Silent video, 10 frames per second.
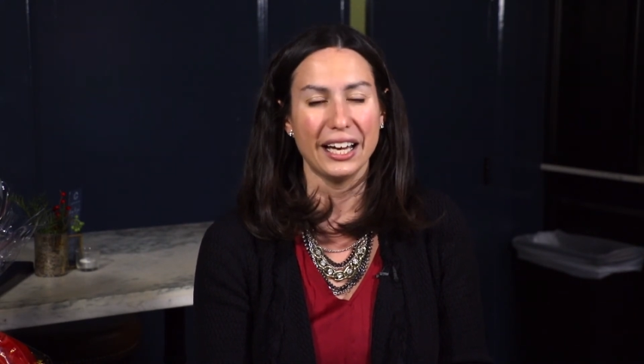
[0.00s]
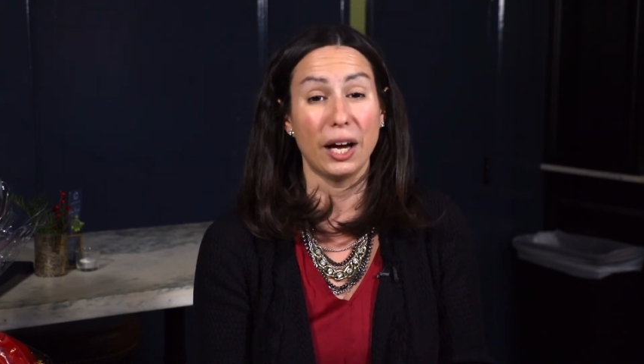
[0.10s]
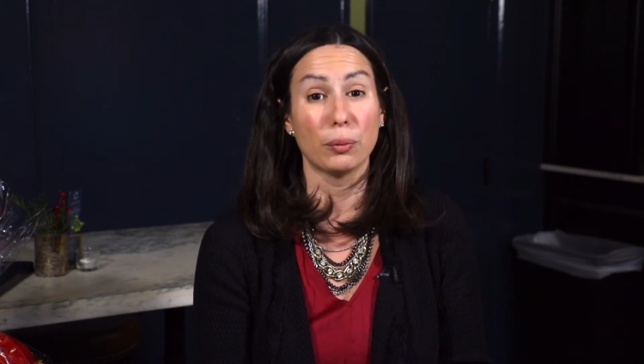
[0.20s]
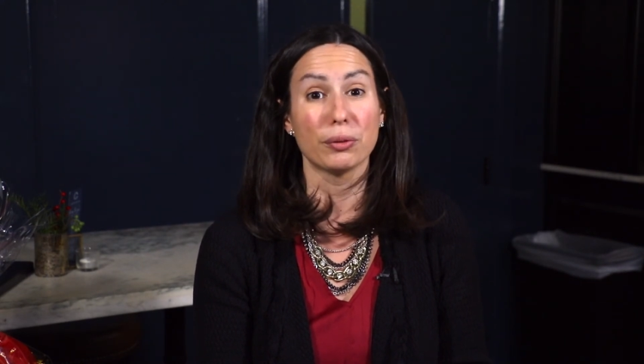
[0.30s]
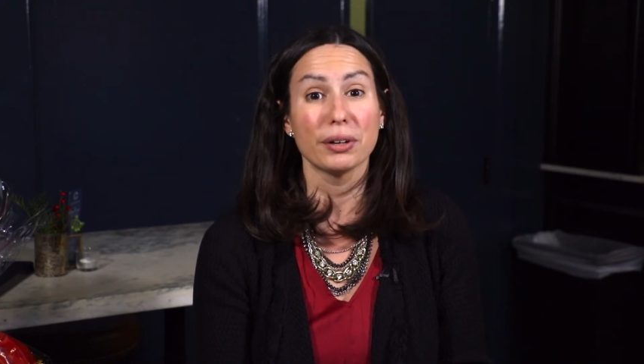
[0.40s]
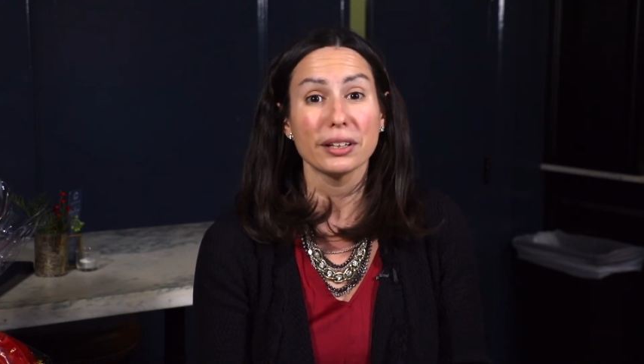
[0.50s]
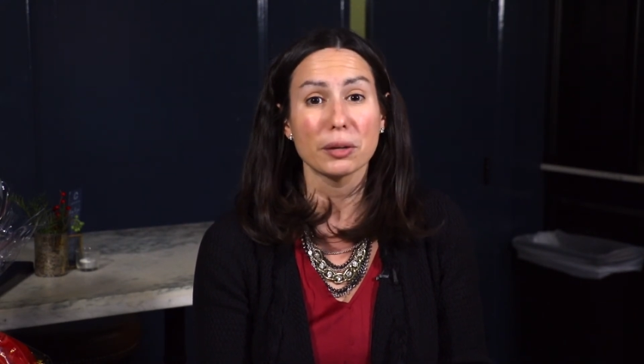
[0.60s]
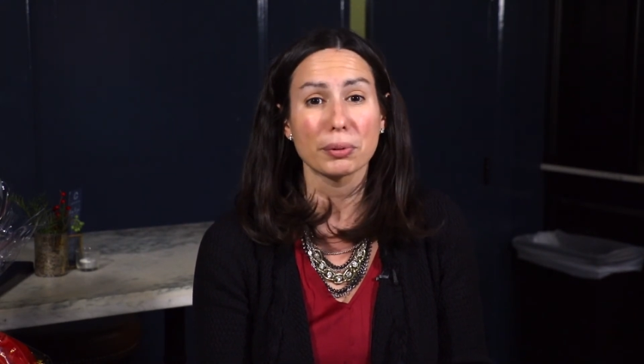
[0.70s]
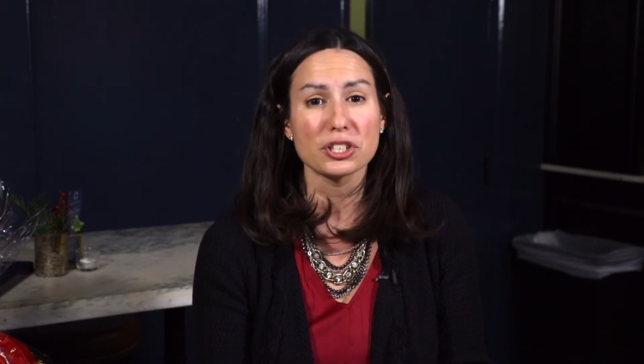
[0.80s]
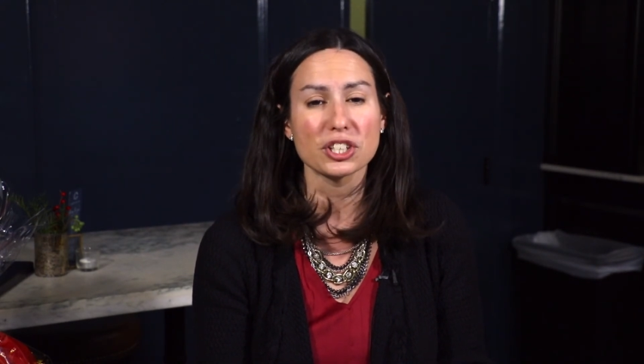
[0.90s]
And we really
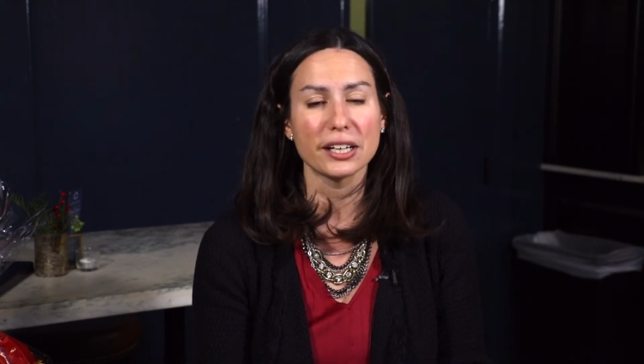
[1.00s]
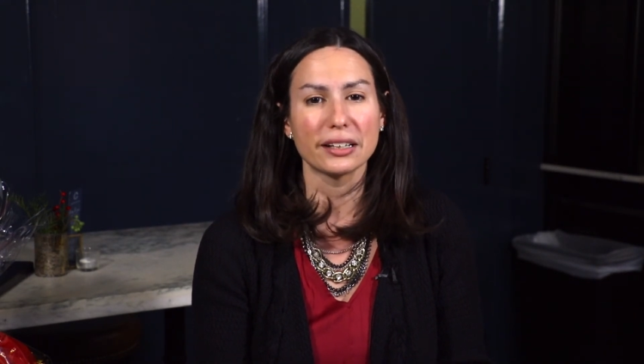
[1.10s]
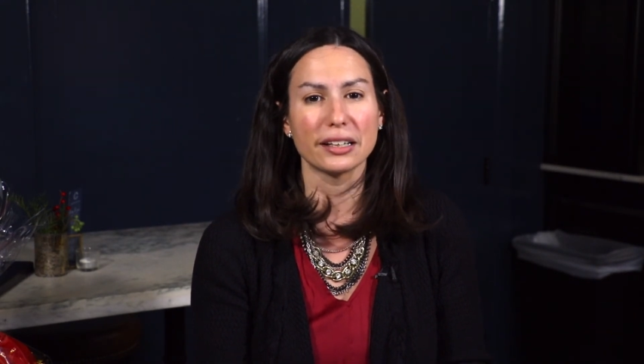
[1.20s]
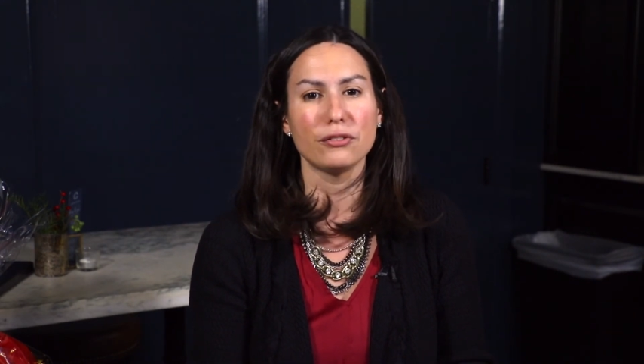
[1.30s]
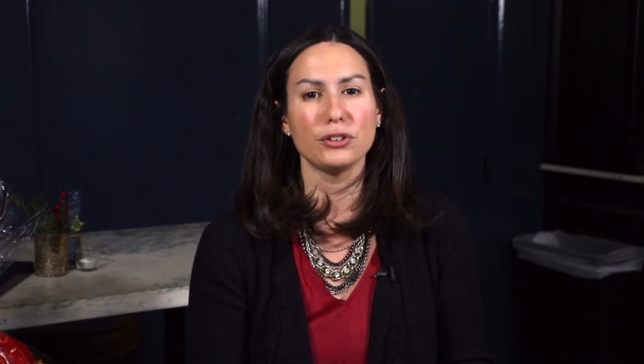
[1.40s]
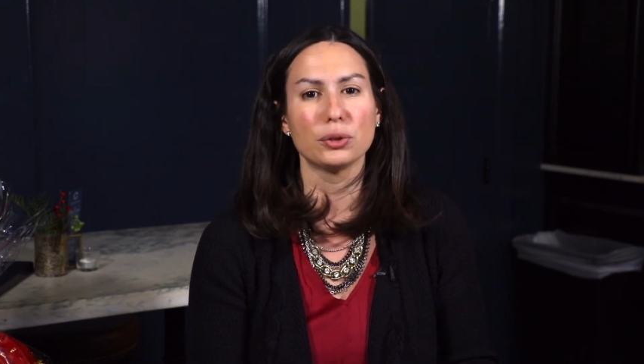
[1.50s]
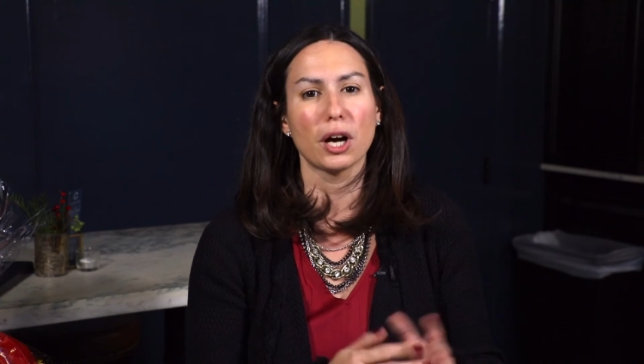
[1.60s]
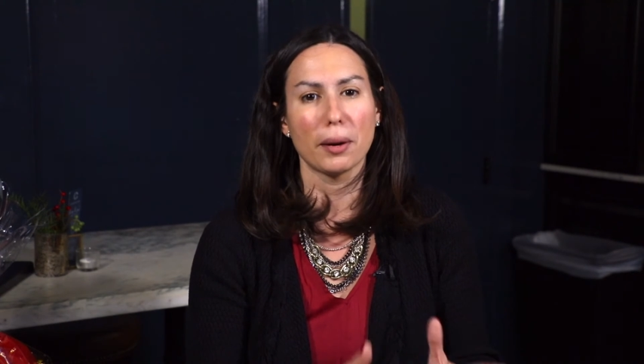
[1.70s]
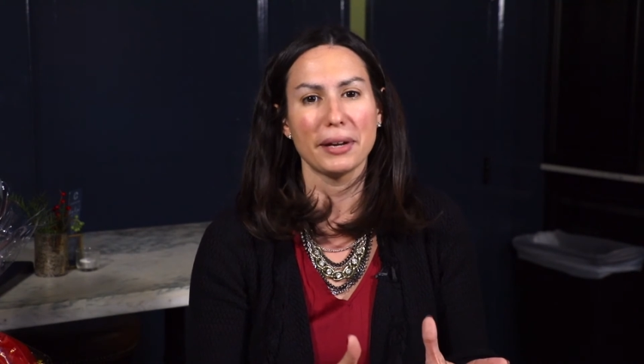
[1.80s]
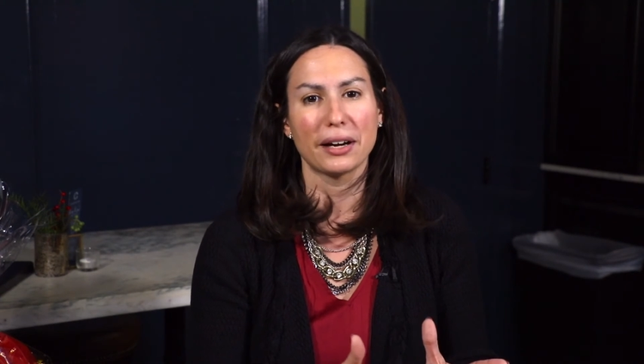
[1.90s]
appreciate it if you
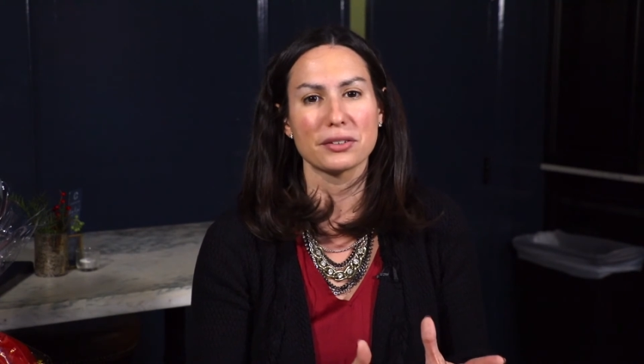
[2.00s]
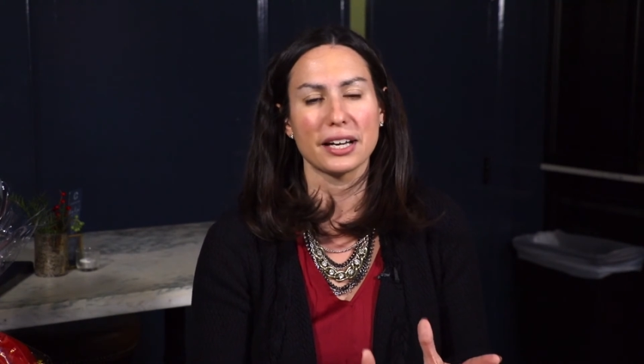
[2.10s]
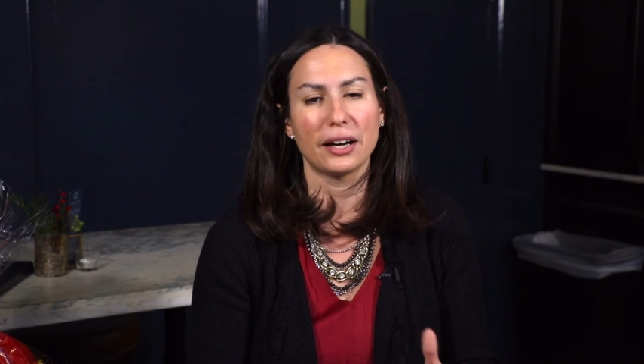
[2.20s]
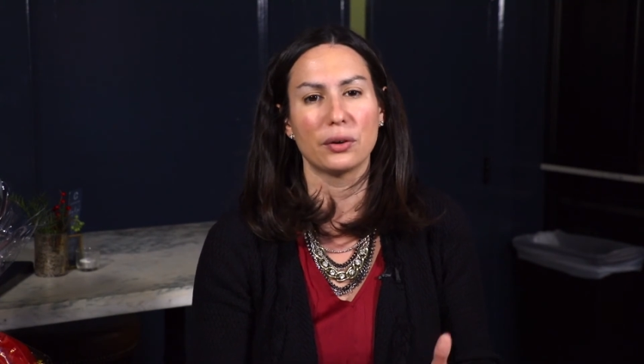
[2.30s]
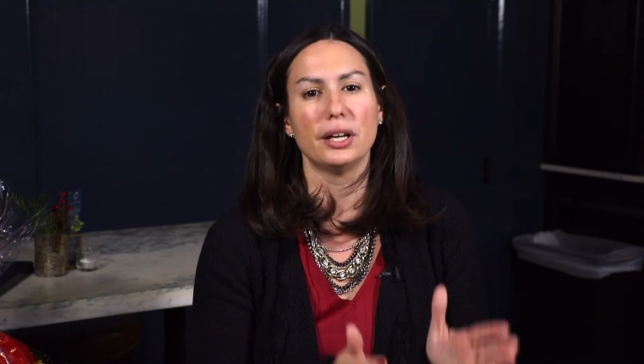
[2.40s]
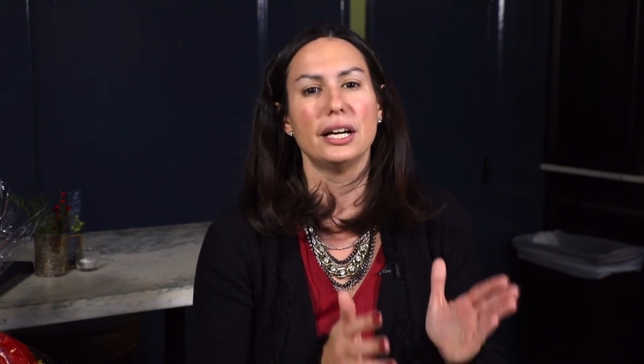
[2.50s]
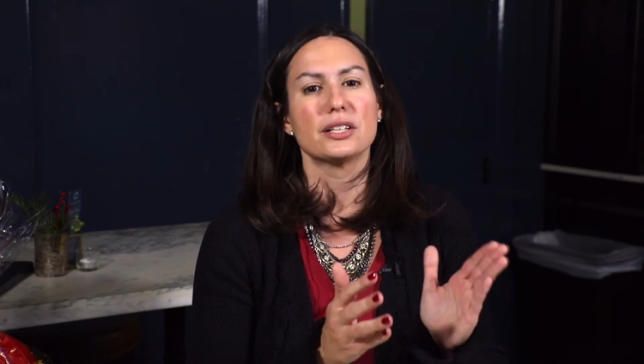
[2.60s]
come downtown,